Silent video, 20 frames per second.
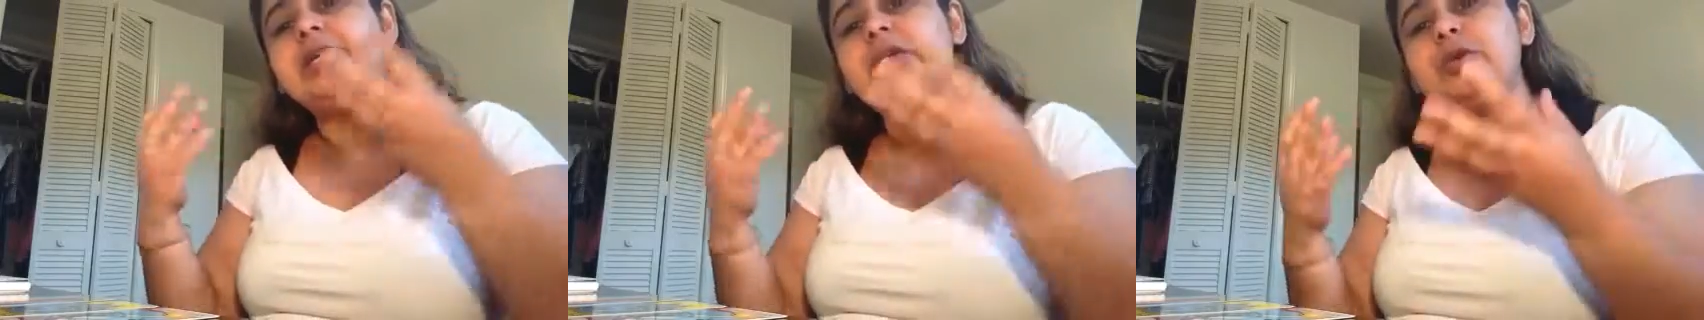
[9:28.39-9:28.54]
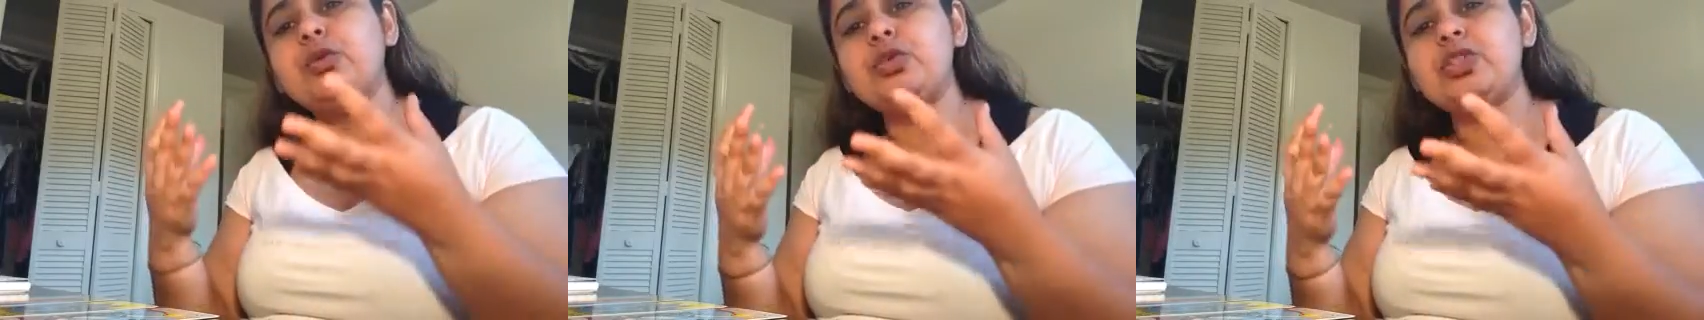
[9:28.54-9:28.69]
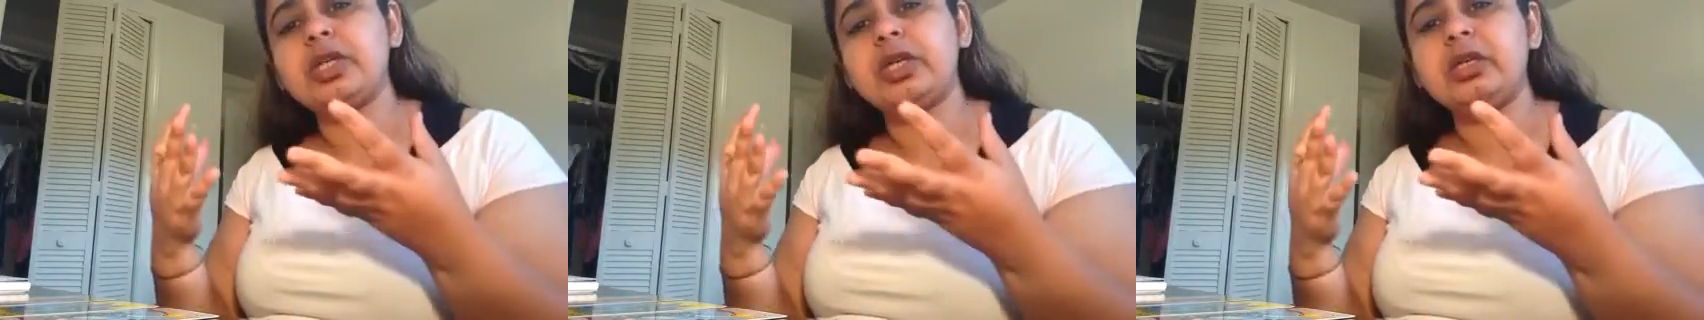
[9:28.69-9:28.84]

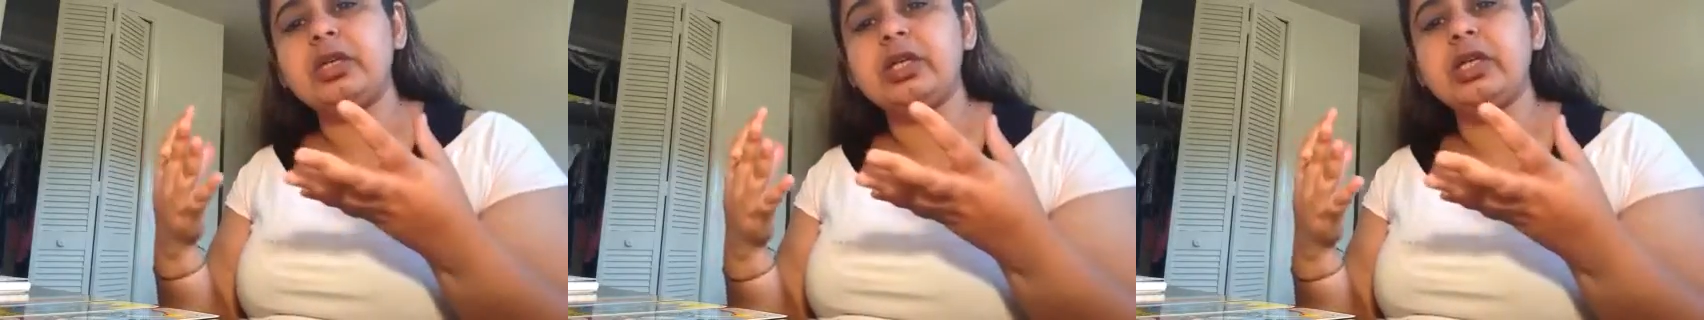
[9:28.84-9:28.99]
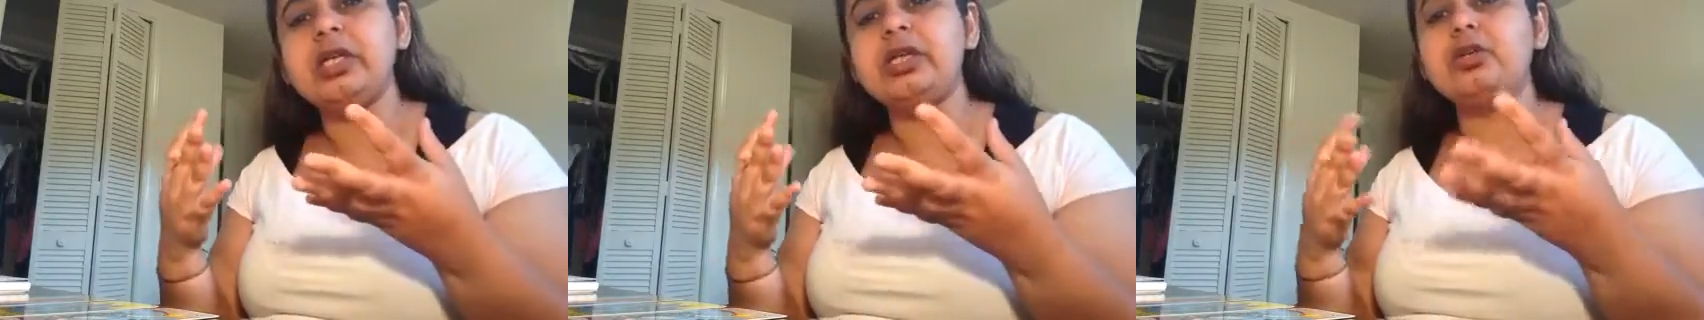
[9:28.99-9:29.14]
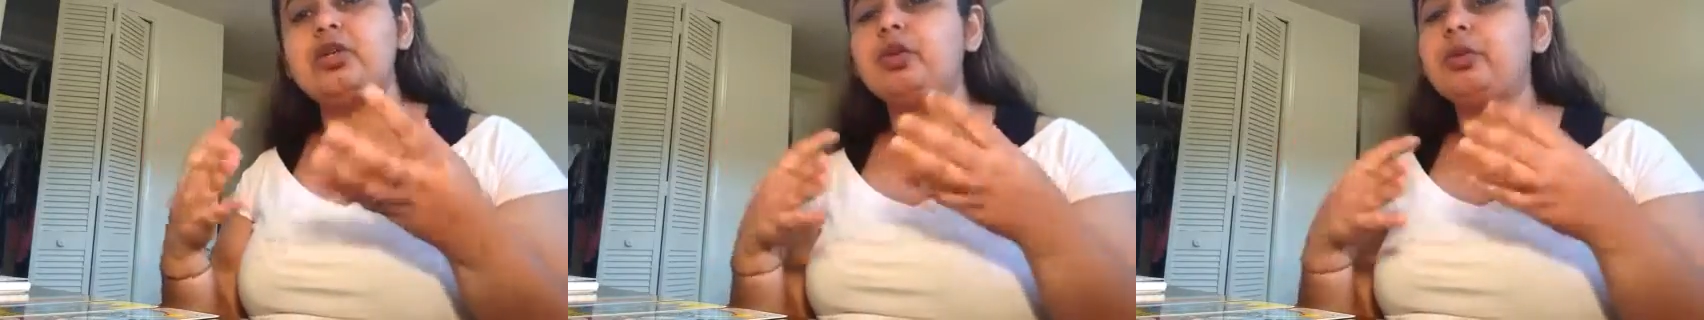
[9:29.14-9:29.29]
new
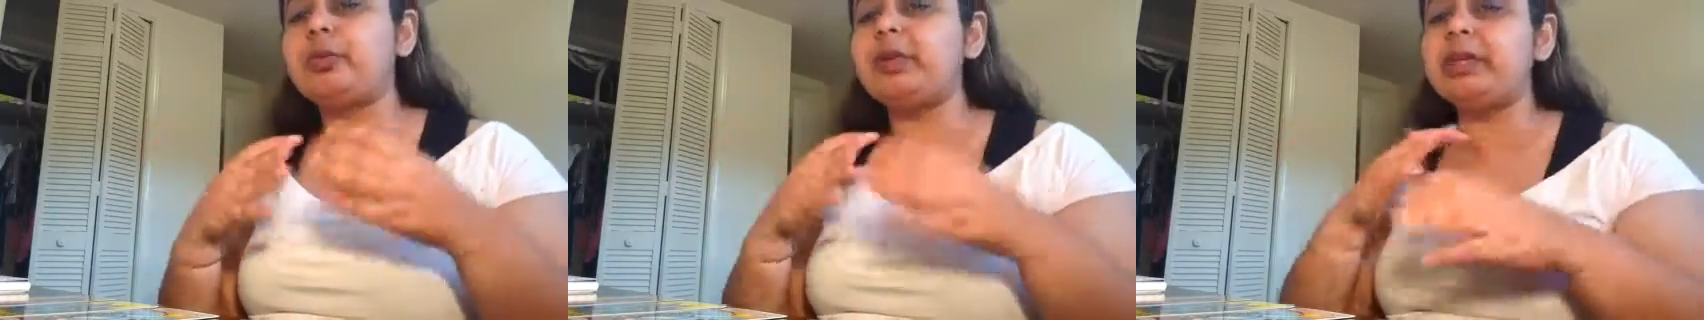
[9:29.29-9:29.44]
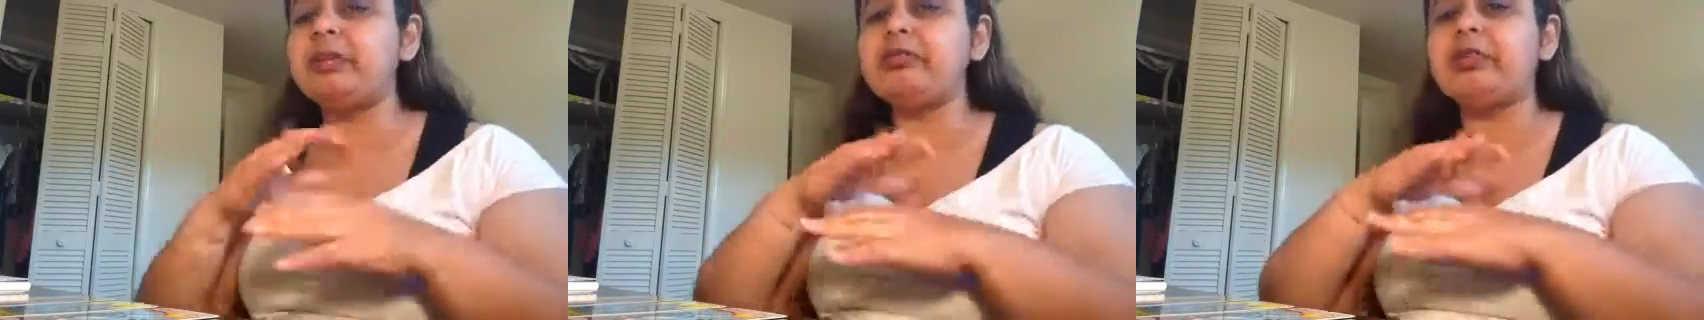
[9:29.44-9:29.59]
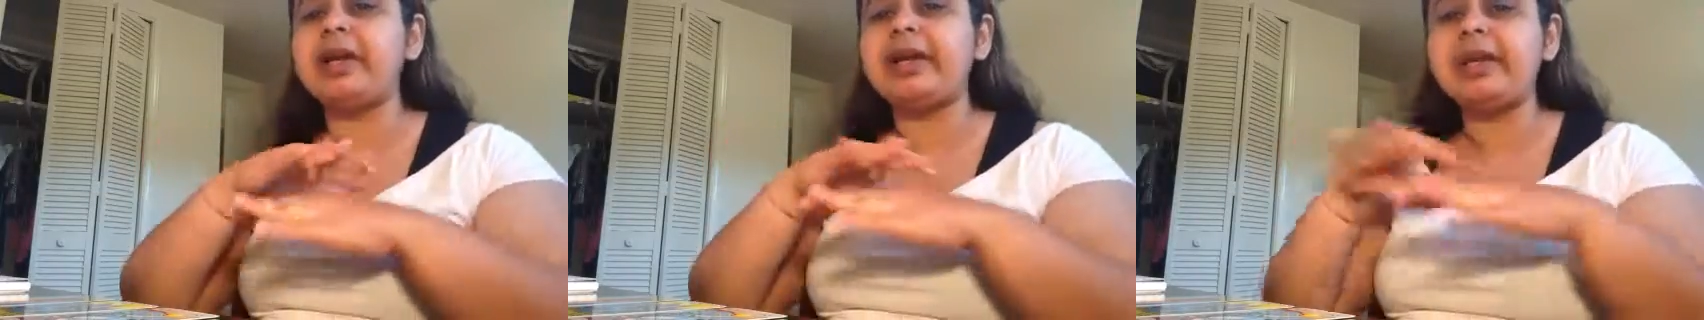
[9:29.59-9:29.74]
journey,
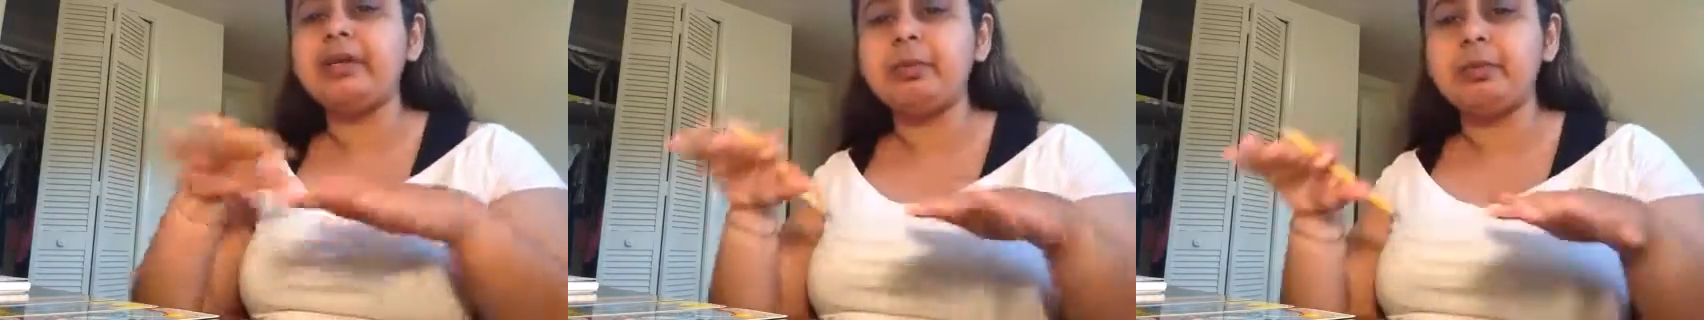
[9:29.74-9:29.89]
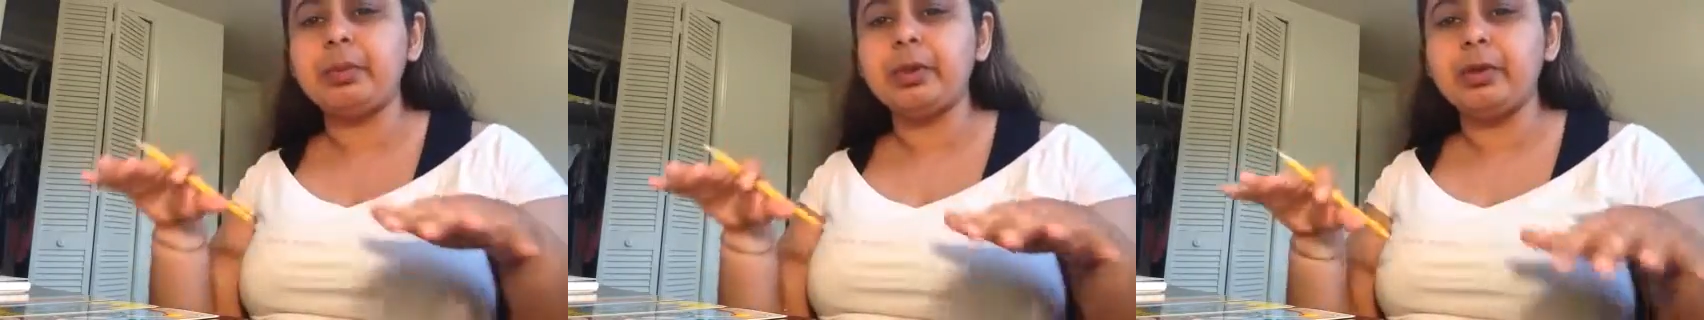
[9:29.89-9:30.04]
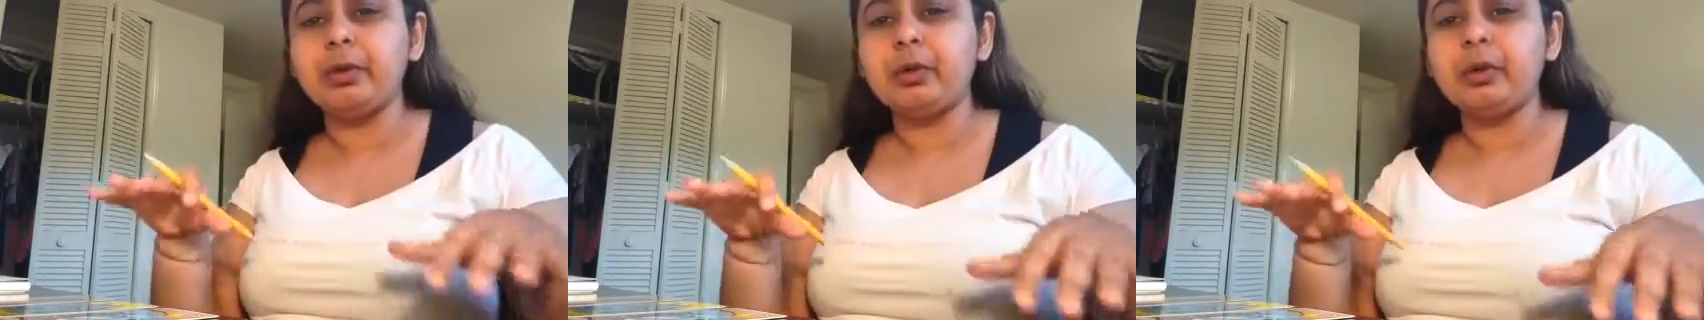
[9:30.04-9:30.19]
being very
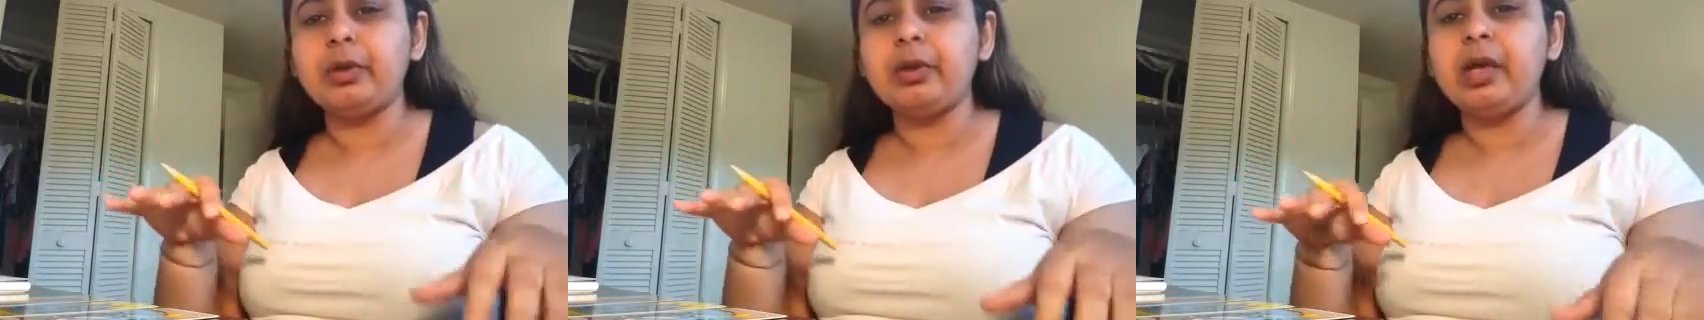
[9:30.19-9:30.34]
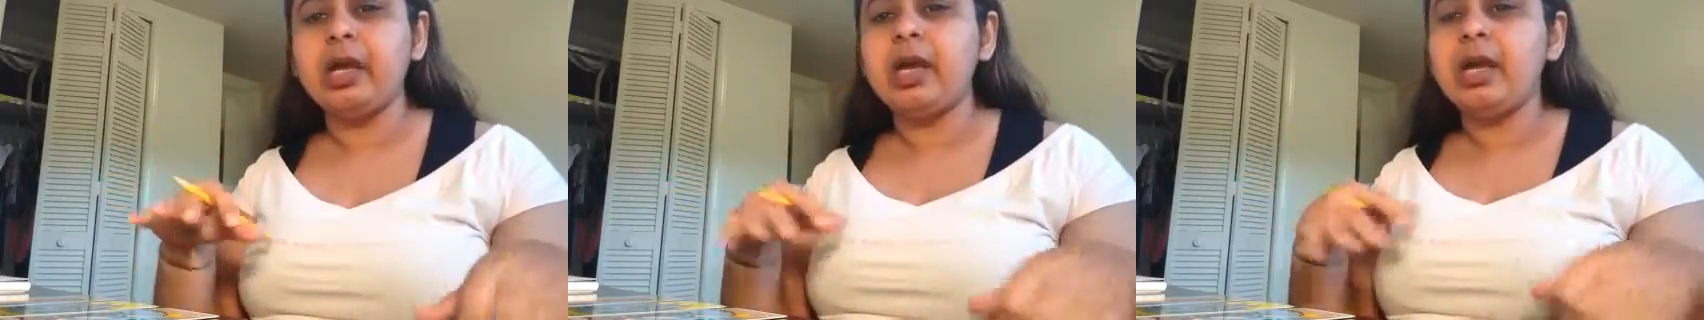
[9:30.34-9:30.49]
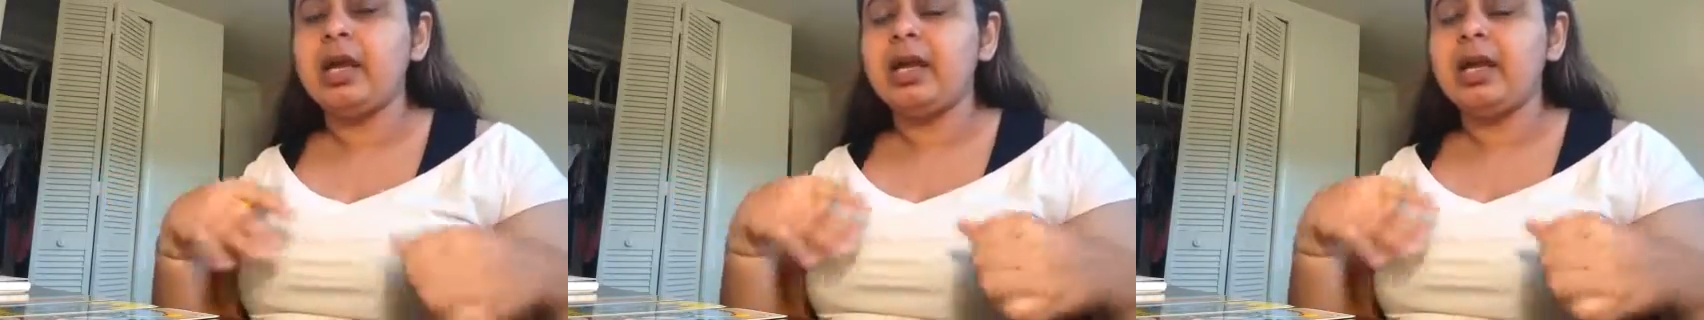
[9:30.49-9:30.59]
pure.